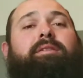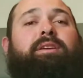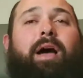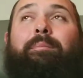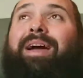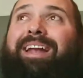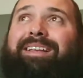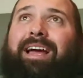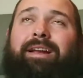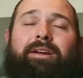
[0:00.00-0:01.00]
So I made it
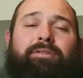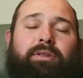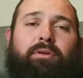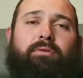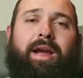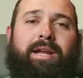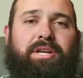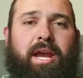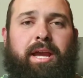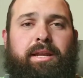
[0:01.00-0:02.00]
down here to the
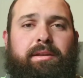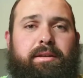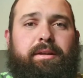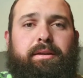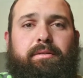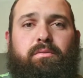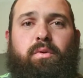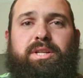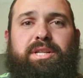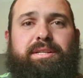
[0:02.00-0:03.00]
ranch hand,
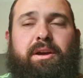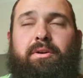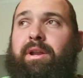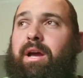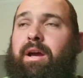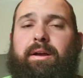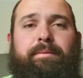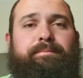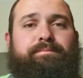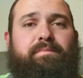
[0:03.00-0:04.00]
which is on
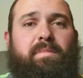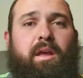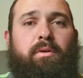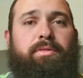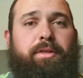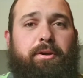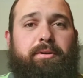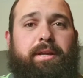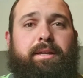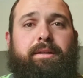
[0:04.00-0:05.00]
uh, on
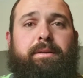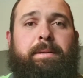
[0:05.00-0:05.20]
30,